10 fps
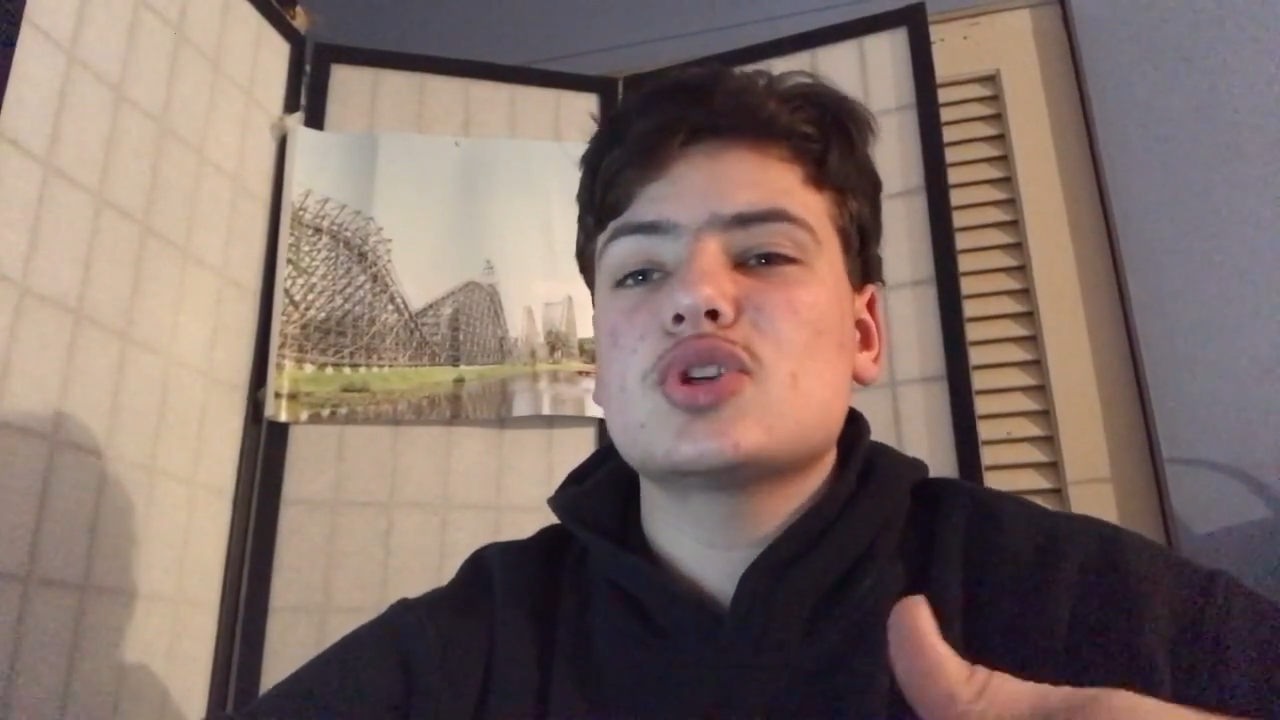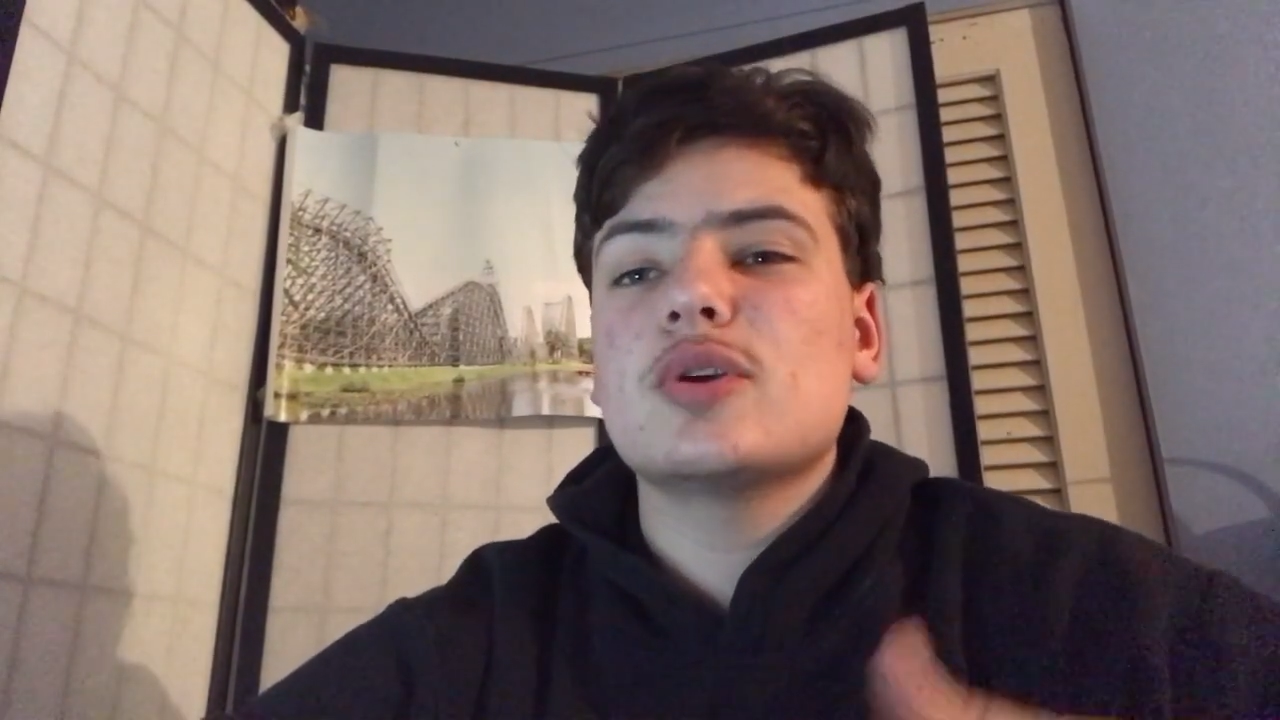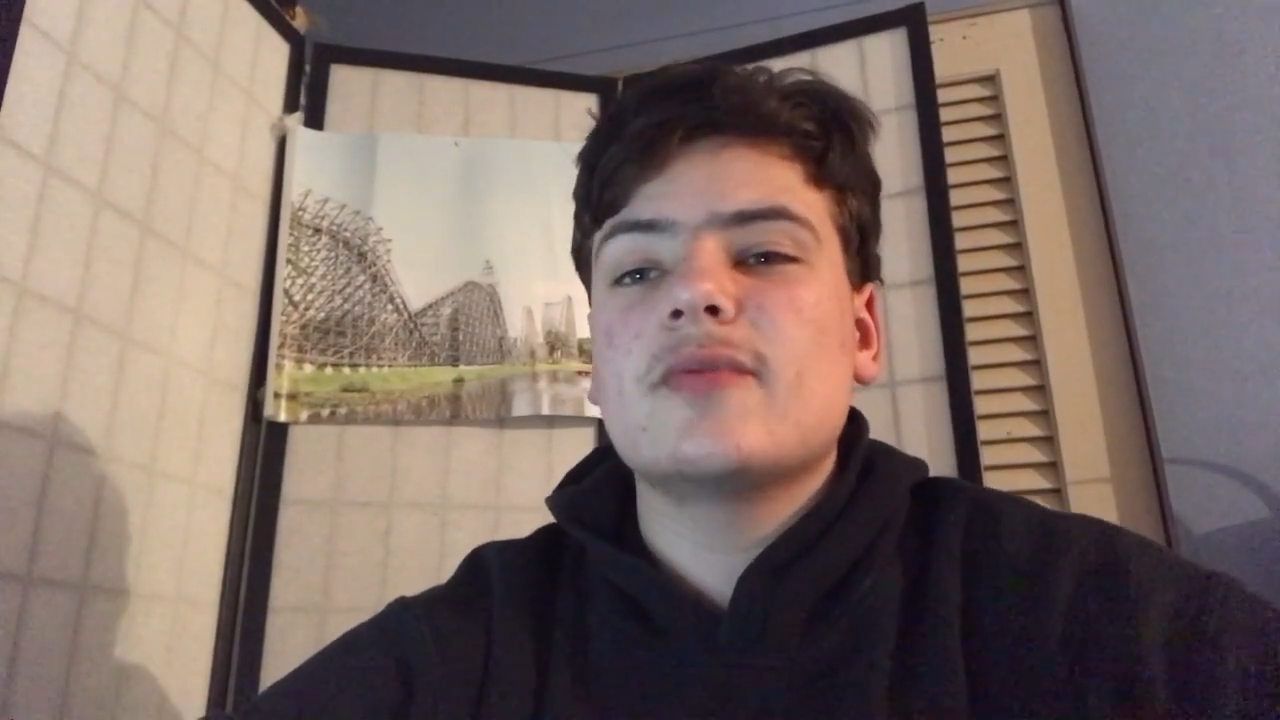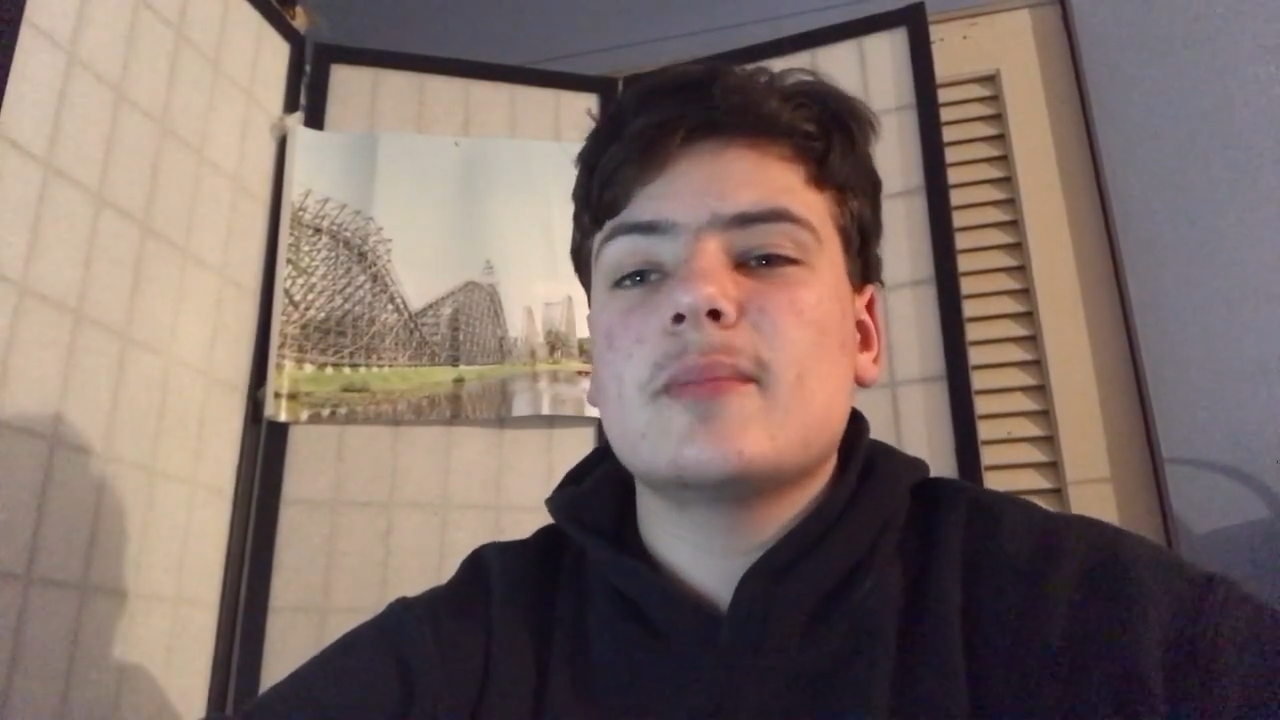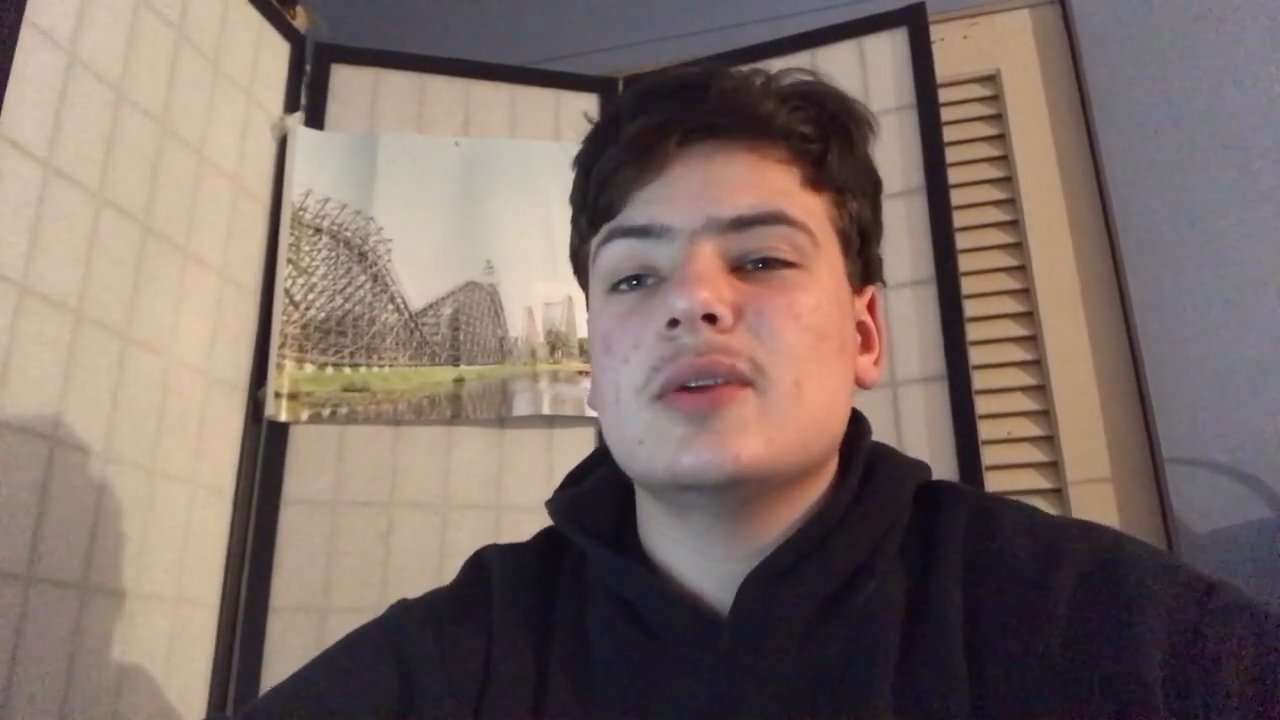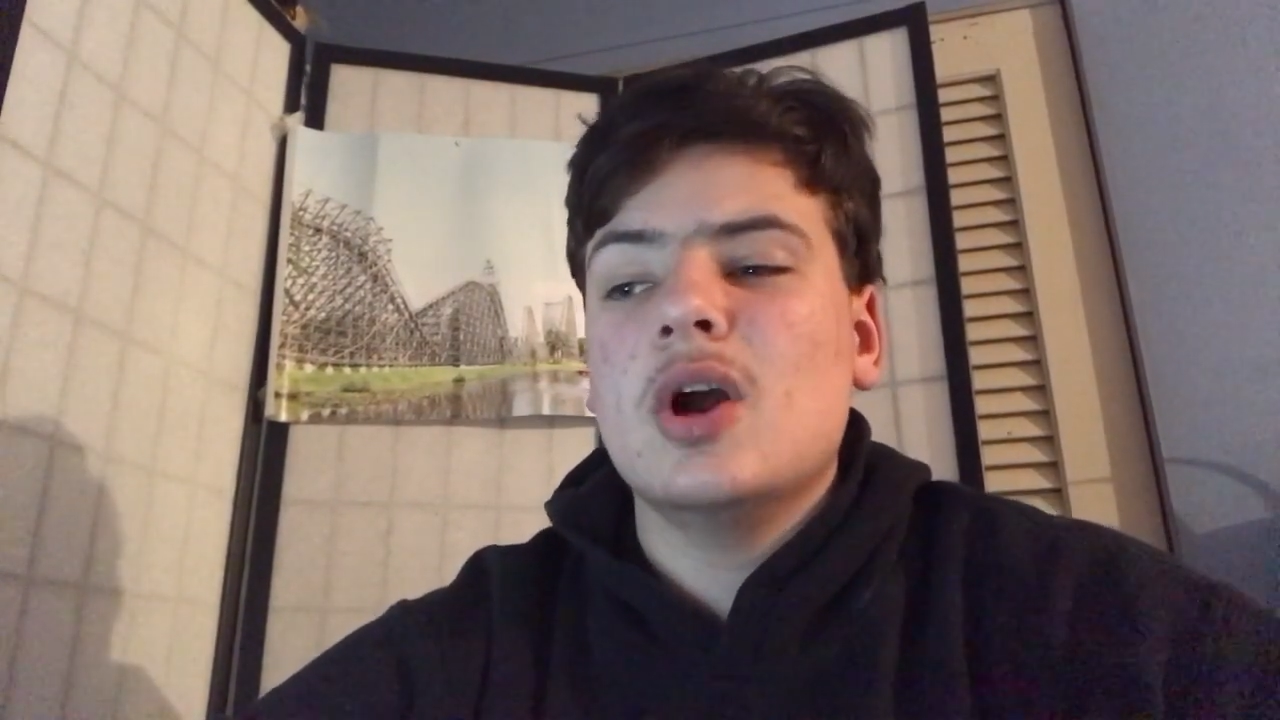sure if I'm